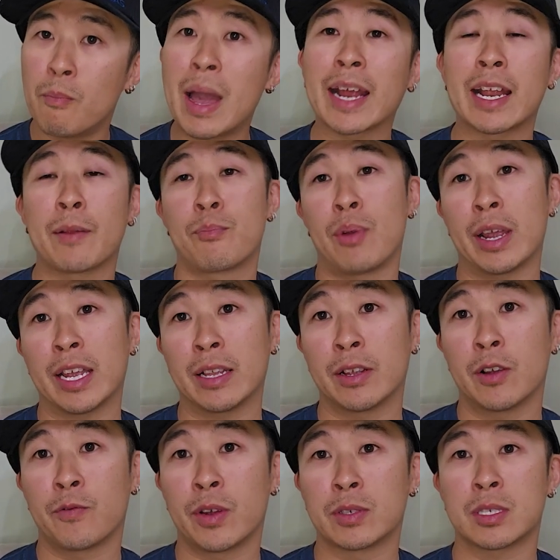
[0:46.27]
magnetic
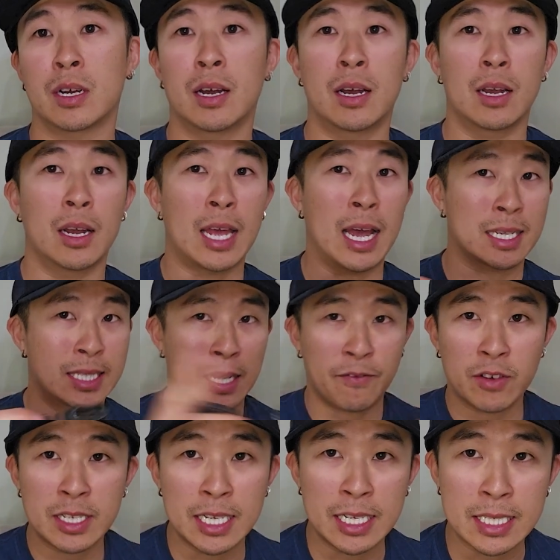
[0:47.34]
braking reels except
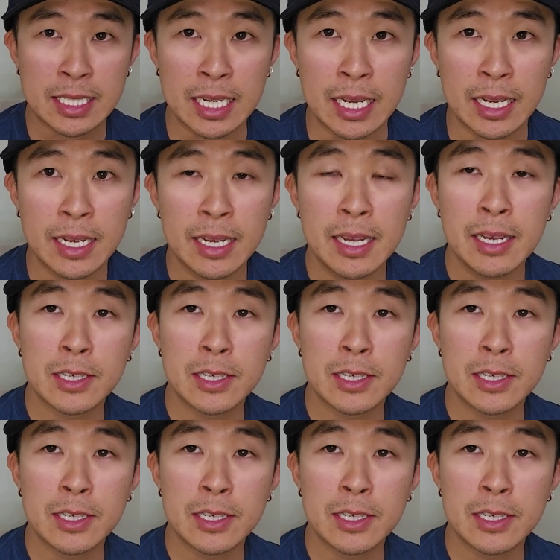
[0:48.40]
for DC.